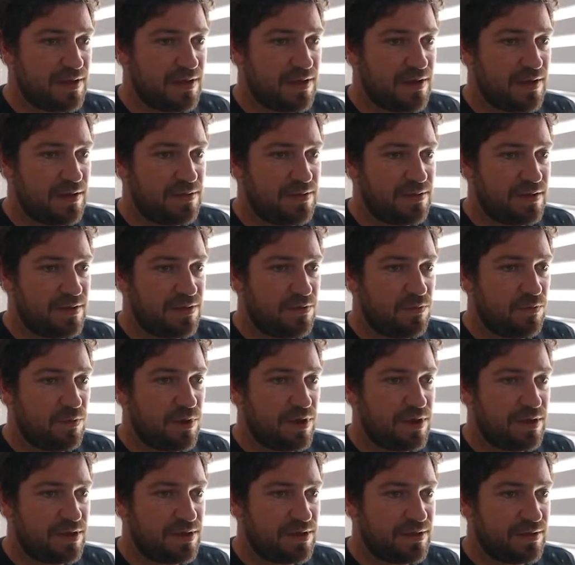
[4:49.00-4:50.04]
and then the
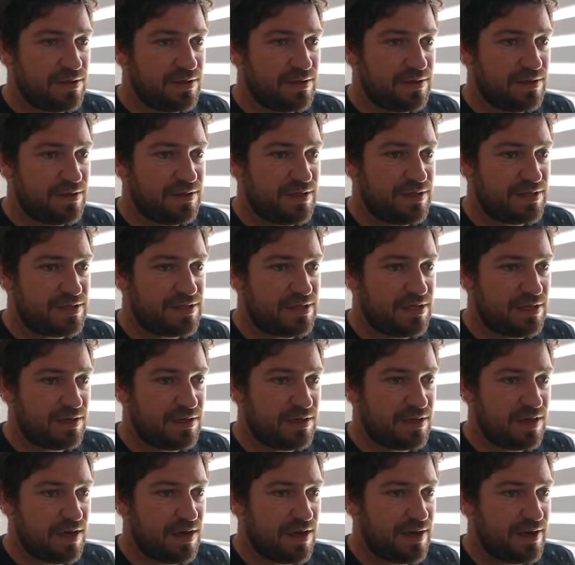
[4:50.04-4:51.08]
one, this little
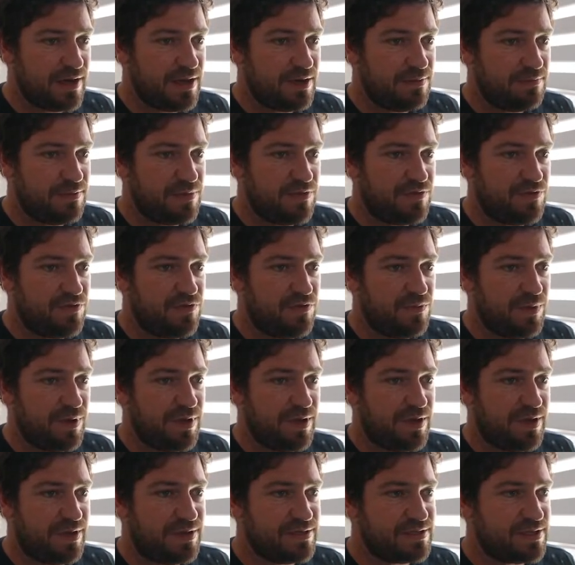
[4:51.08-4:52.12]
guy in
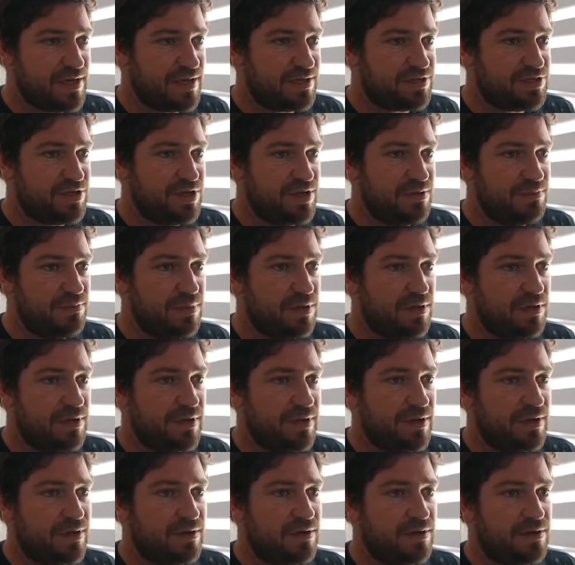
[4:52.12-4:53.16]
between, is actually a
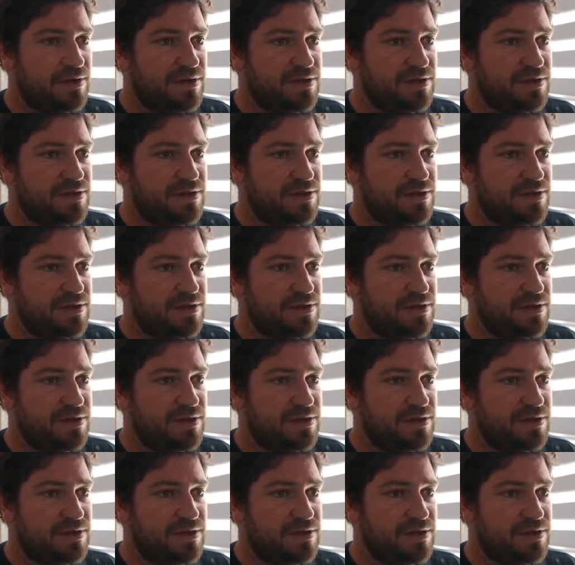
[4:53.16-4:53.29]
building on